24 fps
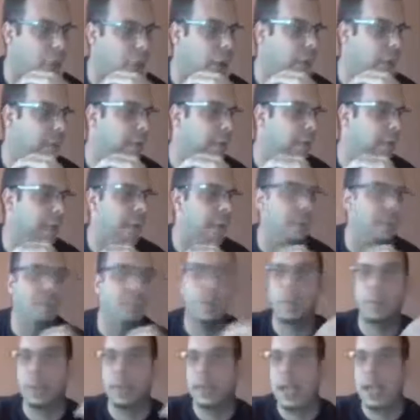else you will
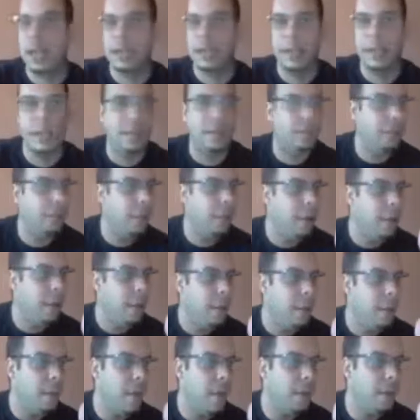find something like
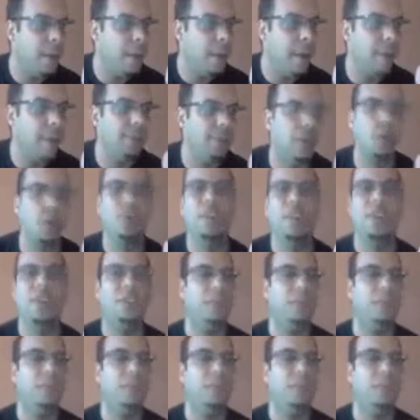this, blah, blah, blah.